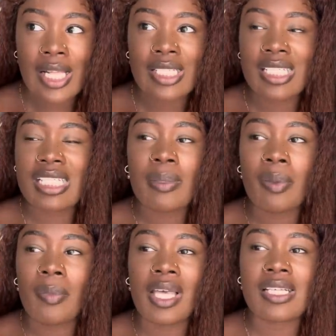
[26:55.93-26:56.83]
just simply
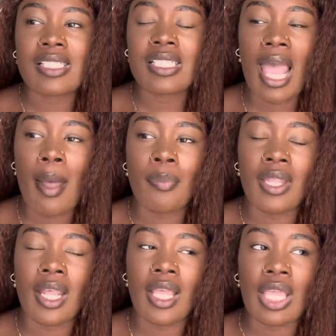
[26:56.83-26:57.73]
because this
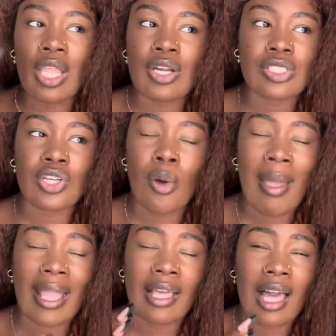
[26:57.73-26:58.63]
happened years ago
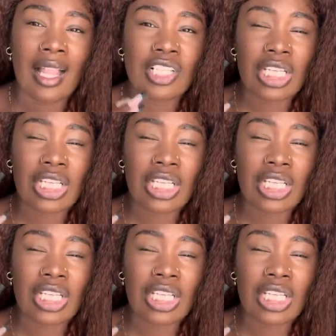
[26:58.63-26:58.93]
back in college.